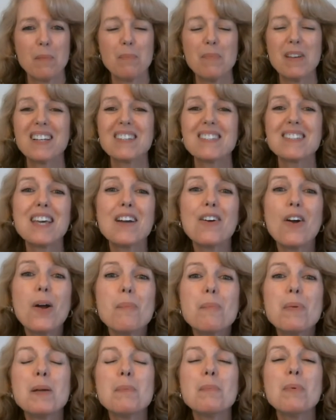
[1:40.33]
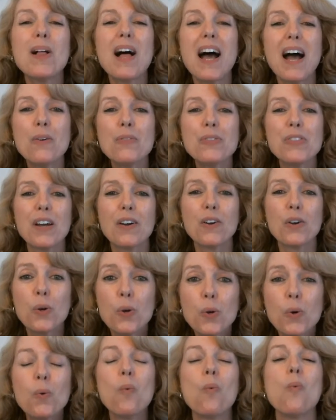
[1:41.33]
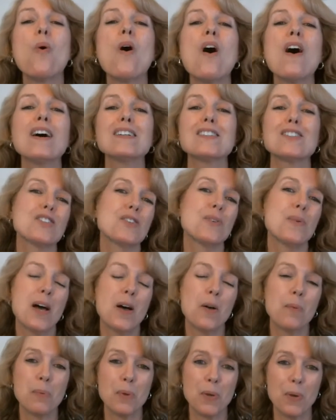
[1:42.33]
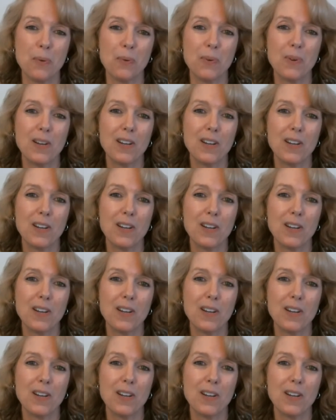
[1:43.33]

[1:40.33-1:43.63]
Because there are people out there who want to help you,